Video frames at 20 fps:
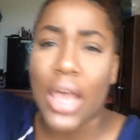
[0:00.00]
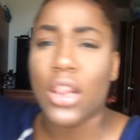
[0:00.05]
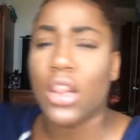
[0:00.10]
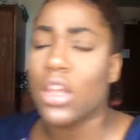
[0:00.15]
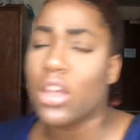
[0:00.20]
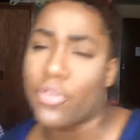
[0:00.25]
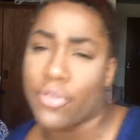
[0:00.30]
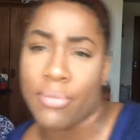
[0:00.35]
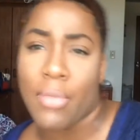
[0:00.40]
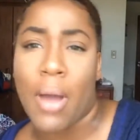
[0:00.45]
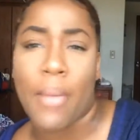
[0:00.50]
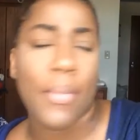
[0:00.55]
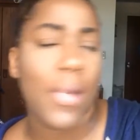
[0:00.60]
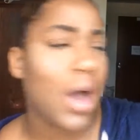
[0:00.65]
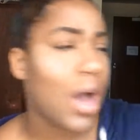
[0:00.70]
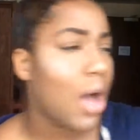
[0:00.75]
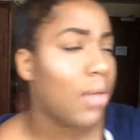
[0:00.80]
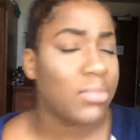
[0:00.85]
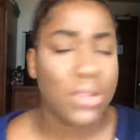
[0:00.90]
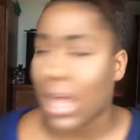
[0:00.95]
like looking for my
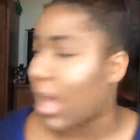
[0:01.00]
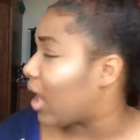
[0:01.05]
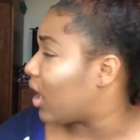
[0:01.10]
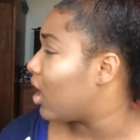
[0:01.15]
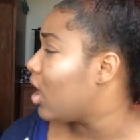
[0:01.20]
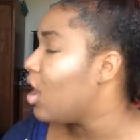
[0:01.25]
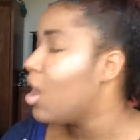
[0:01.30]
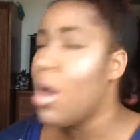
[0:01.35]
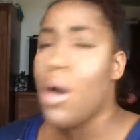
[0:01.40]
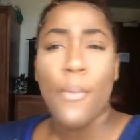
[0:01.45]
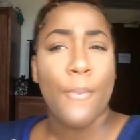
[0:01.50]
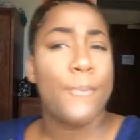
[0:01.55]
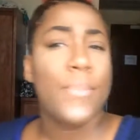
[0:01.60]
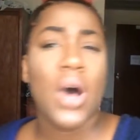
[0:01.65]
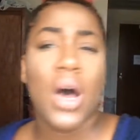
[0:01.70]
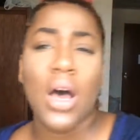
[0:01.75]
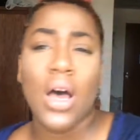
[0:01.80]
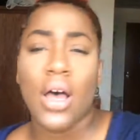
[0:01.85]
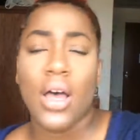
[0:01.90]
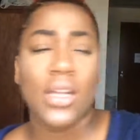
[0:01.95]
mom, like,
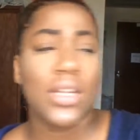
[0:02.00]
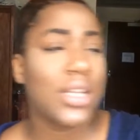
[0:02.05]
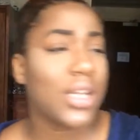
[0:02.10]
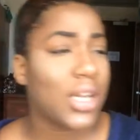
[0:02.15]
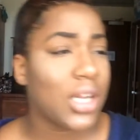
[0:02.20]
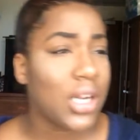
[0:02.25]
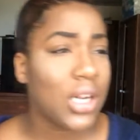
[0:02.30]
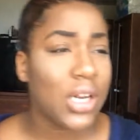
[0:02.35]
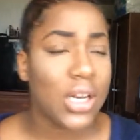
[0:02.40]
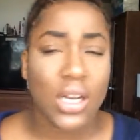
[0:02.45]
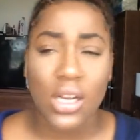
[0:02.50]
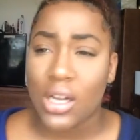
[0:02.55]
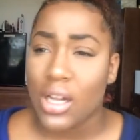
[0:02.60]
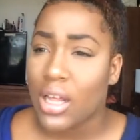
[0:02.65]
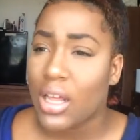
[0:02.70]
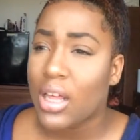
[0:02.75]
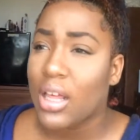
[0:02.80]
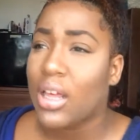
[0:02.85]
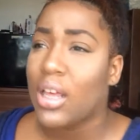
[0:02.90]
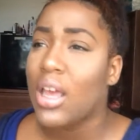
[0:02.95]
Mom, da da da
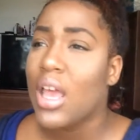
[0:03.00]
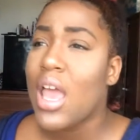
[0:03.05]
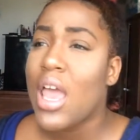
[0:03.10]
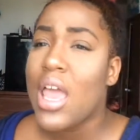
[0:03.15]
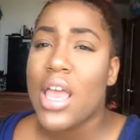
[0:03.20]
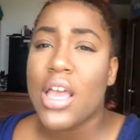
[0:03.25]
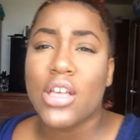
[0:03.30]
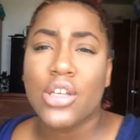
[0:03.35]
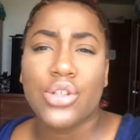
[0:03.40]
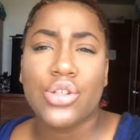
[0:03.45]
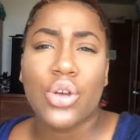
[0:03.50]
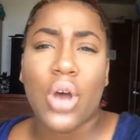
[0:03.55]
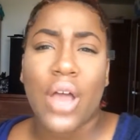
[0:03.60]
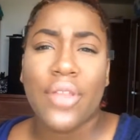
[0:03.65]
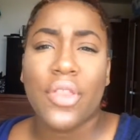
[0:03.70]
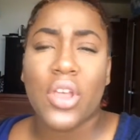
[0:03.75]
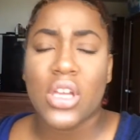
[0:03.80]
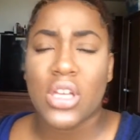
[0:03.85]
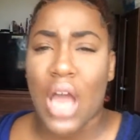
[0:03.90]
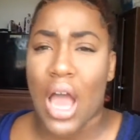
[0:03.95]
da. And so I
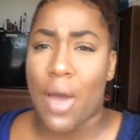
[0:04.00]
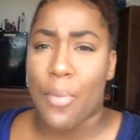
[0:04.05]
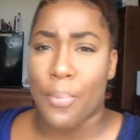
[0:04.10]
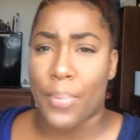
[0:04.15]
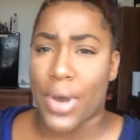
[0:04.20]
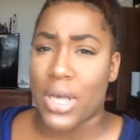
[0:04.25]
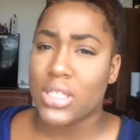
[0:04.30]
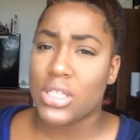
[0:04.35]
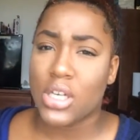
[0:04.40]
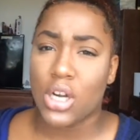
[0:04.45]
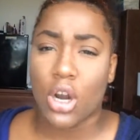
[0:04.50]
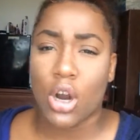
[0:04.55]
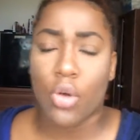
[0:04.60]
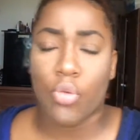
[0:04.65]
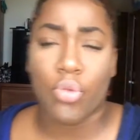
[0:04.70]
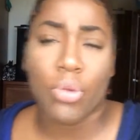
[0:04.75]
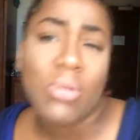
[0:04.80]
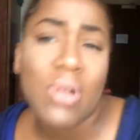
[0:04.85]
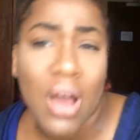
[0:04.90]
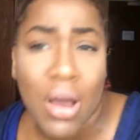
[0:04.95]
think I busted in her
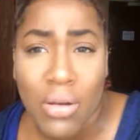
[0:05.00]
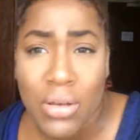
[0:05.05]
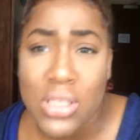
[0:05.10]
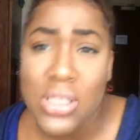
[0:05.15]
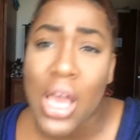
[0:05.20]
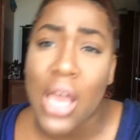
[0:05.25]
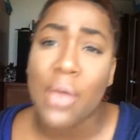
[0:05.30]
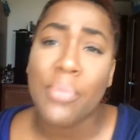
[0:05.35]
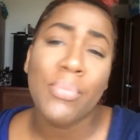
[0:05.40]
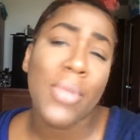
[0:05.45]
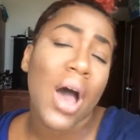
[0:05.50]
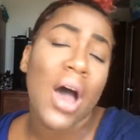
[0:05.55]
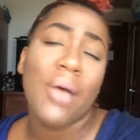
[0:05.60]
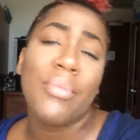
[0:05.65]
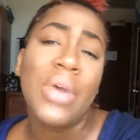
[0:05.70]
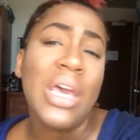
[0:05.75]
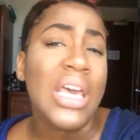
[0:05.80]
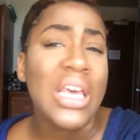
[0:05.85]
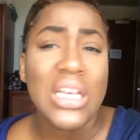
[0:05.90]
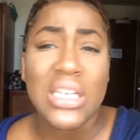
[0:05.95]
room and I was like,
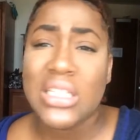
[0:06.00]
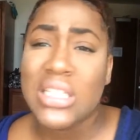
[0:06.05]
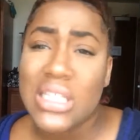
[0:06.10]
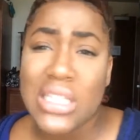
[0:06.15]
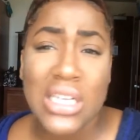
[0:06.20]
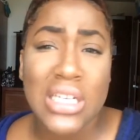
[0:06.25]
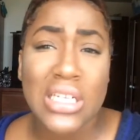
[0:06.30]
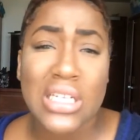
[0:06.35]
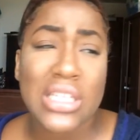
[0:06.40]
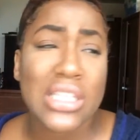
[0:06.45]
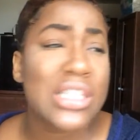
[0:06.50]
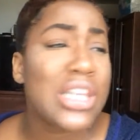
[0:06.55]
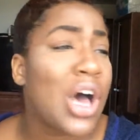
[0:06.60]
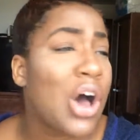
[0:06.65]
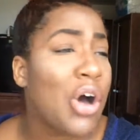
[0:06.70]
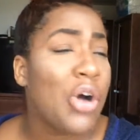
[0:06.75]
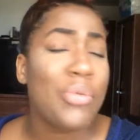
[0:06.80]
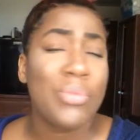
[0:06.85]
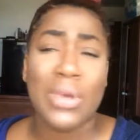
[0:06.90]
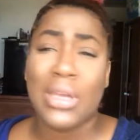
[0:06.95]
Mom, CJ just
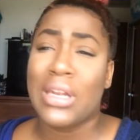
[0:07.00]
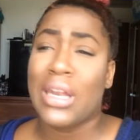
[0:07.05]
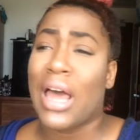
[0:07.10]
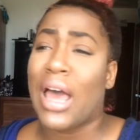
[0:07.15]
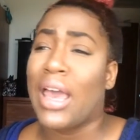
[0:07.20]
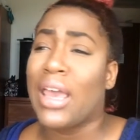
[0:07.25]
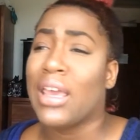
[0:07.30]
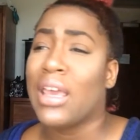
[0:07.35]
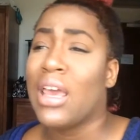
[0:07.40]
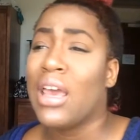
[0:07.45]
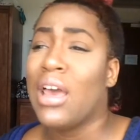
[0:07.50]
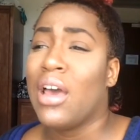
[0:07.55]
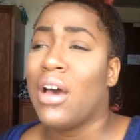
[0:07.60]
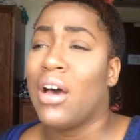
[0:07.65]
told me, like,